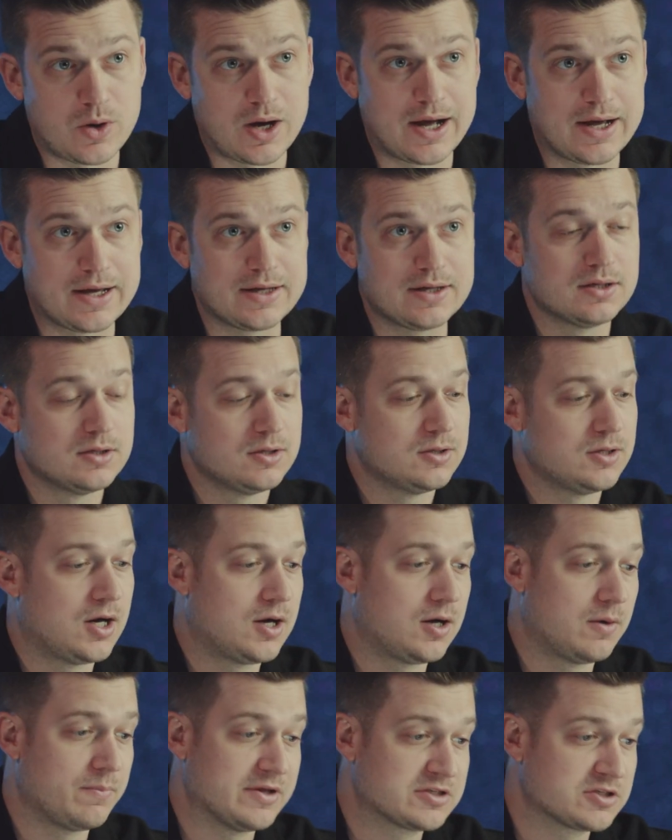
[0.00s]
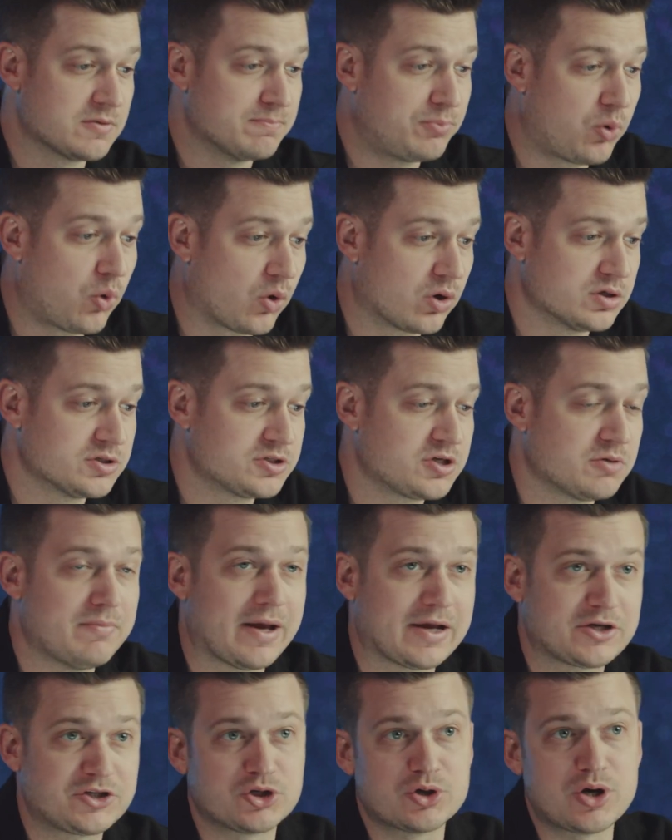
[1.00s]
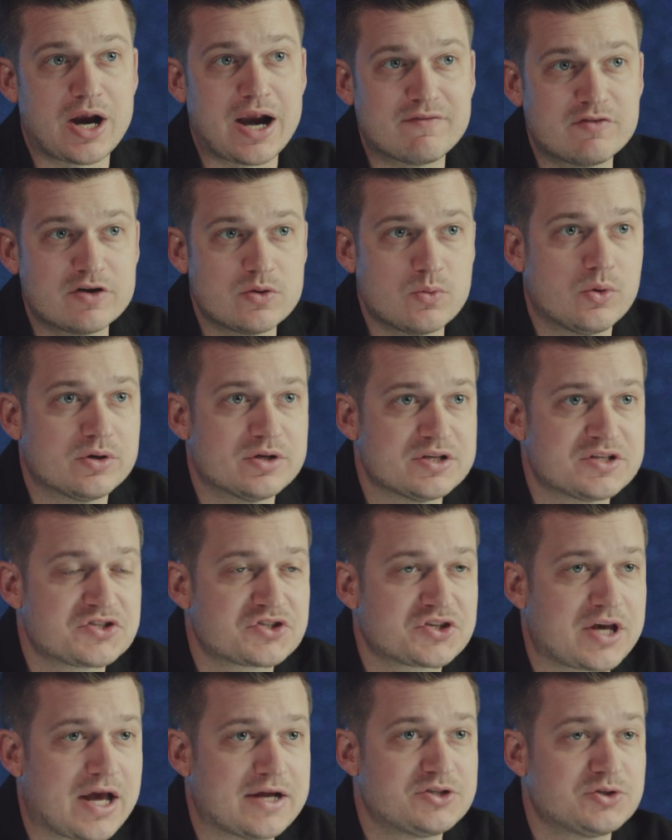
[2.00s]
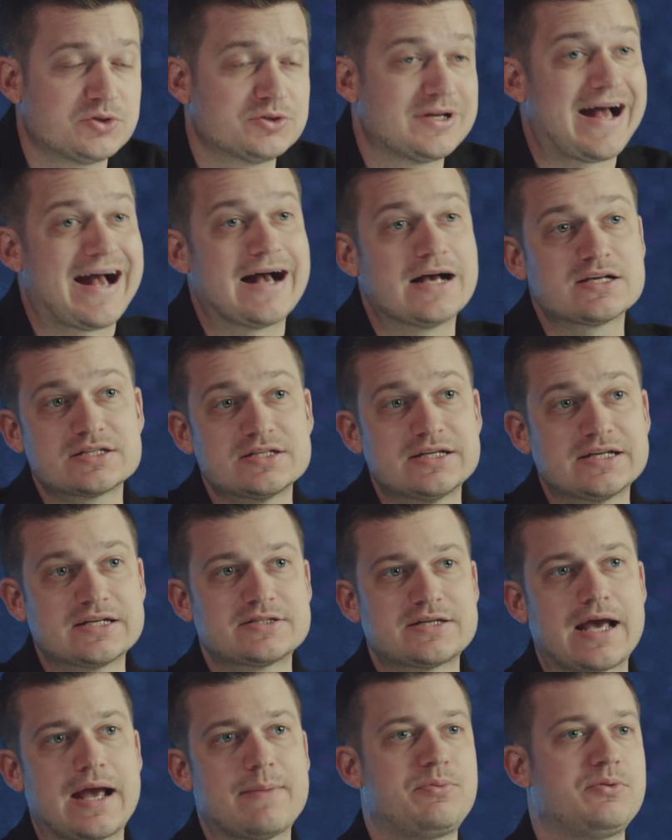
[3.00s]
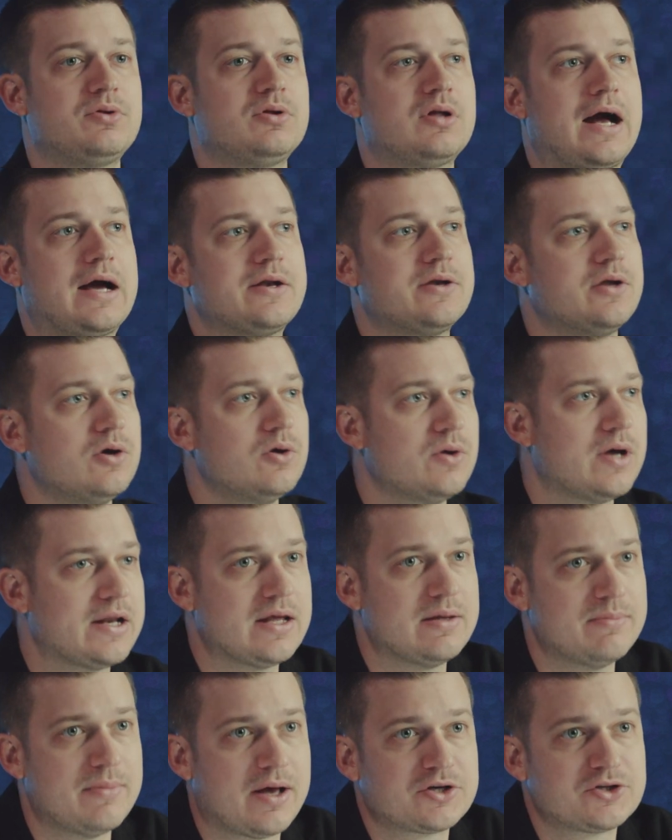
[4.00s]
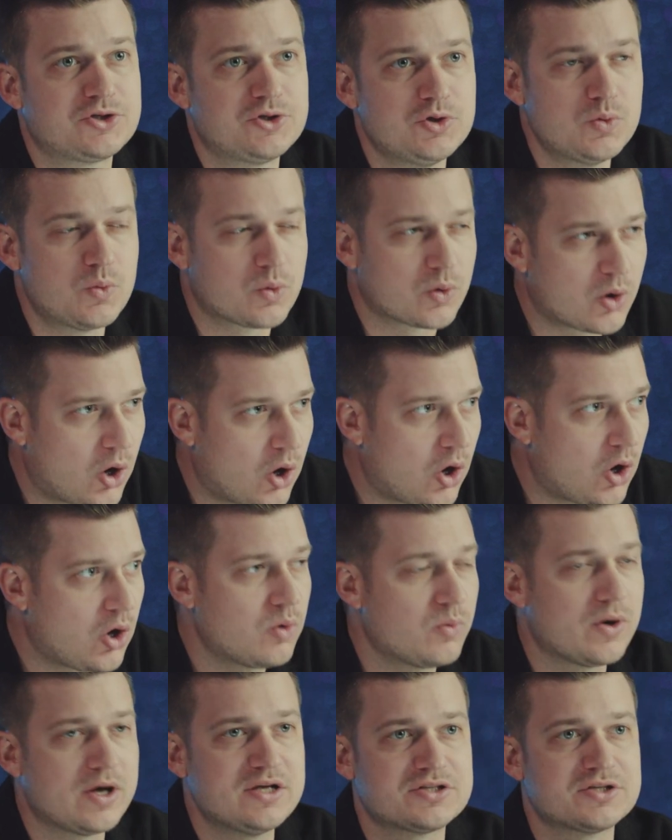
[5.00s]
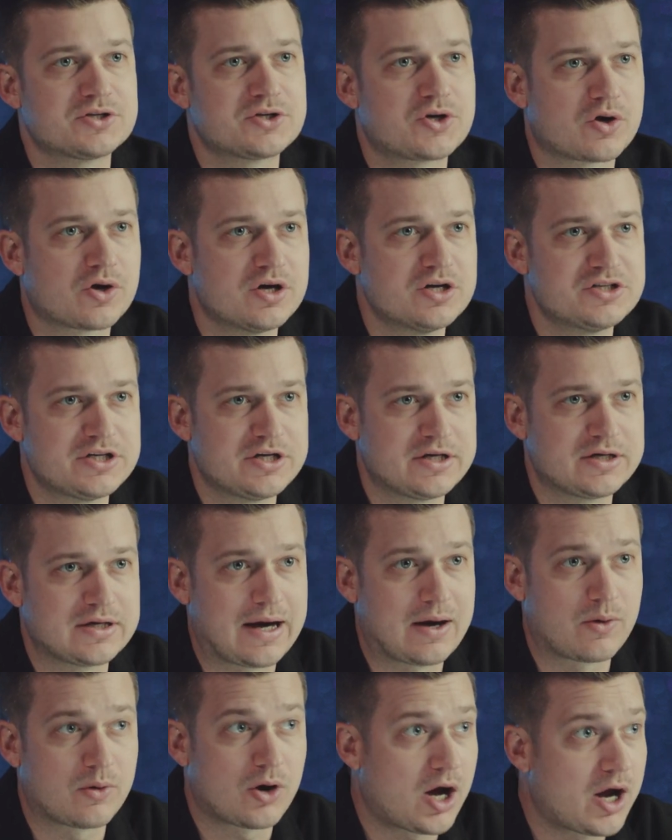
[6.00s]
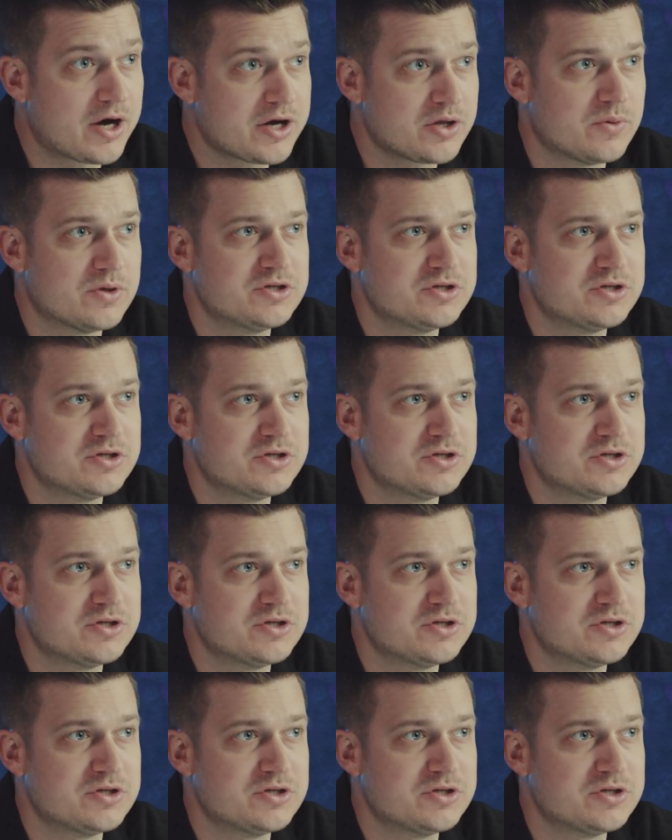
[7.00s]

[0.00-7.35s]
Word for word: why um, it's important to make sure everyone is scheduled. As an example, I know at MXU we're always encouraging our audio